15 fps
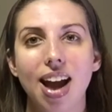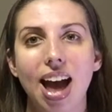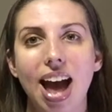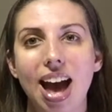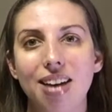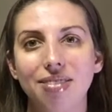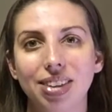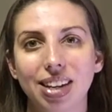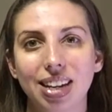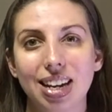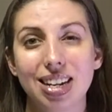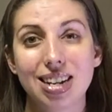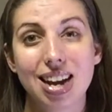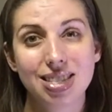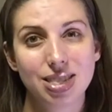having
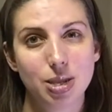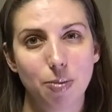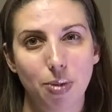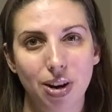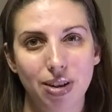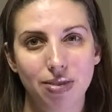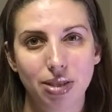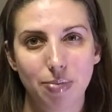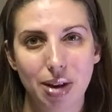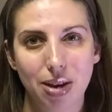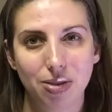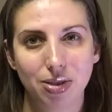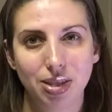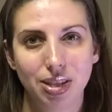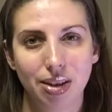an unsupportive
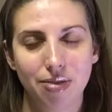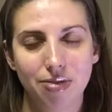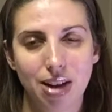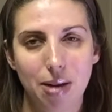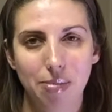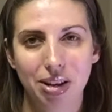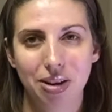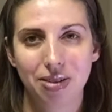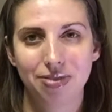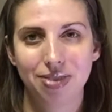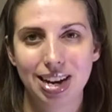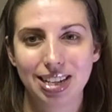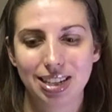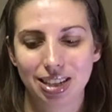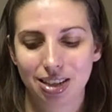spouse, family, or
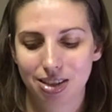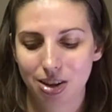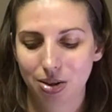friends.